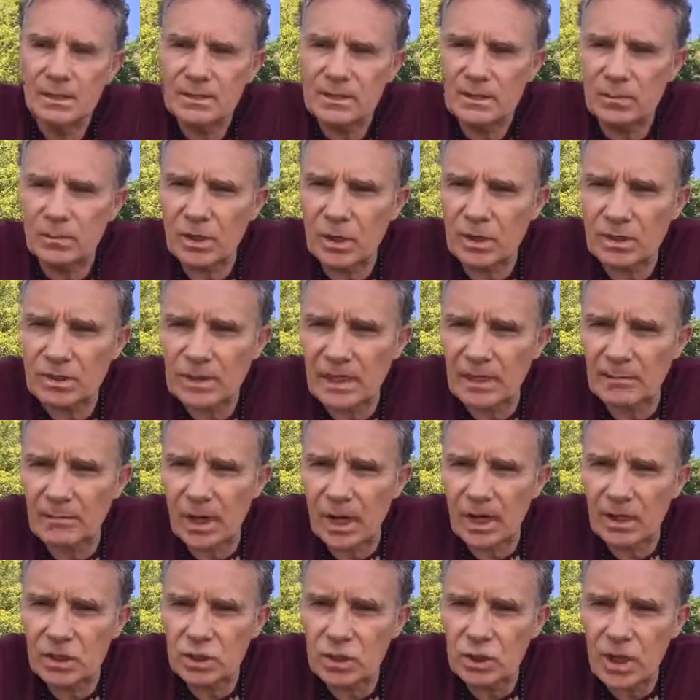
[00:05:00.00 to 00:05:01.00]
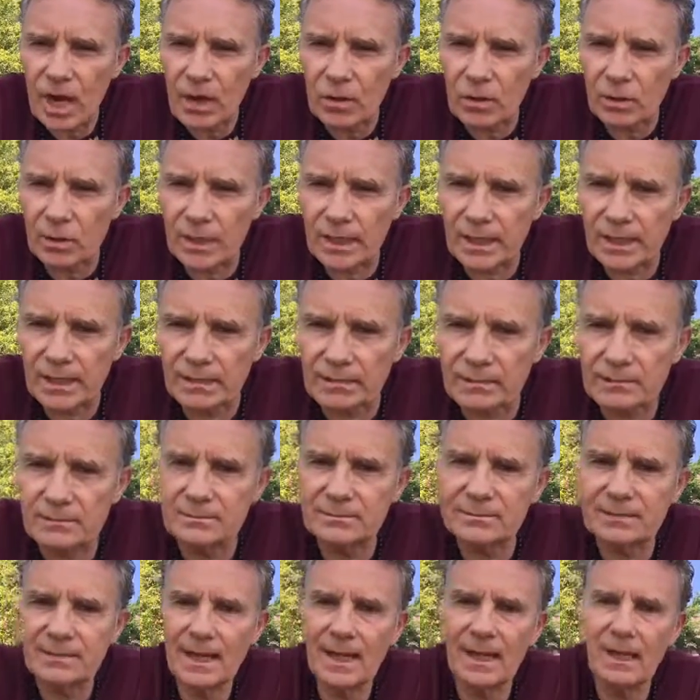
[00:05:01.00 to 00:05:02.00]
Someone else came on. Jacqueline,
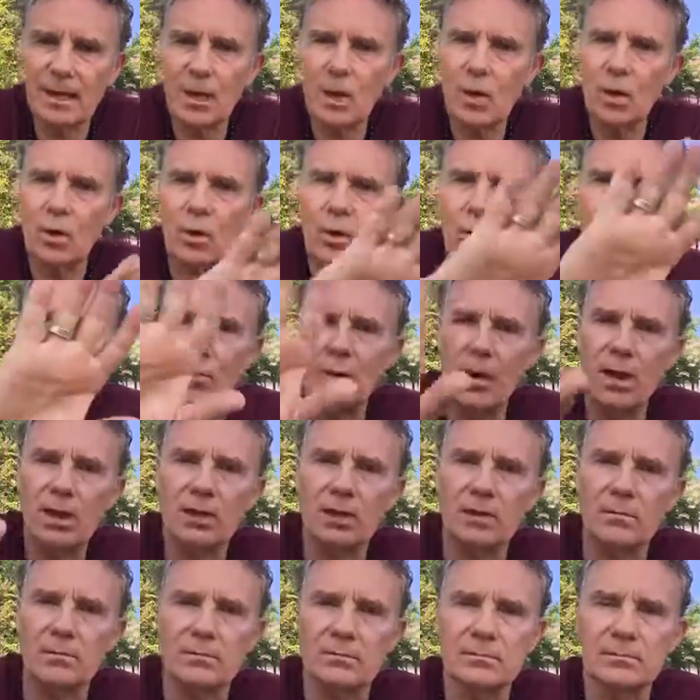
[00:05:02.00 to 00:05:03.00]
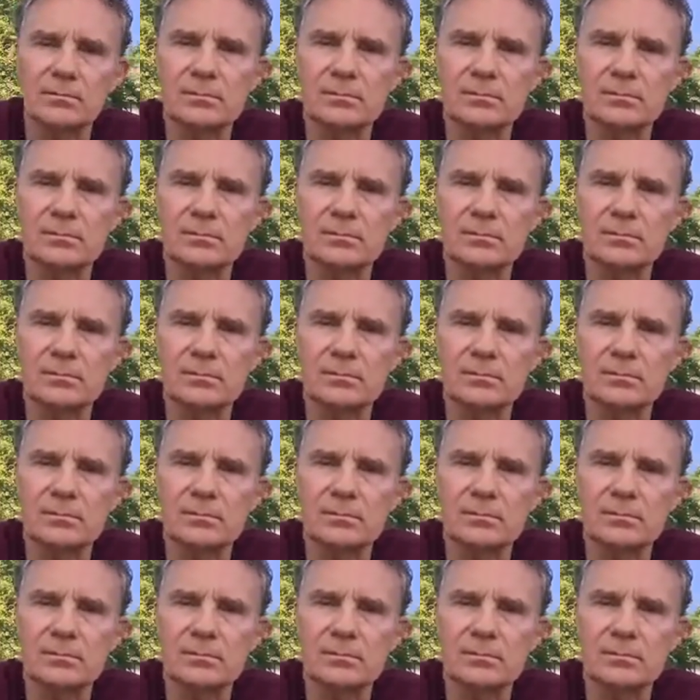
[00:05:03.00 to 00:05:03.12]
hello, welcome.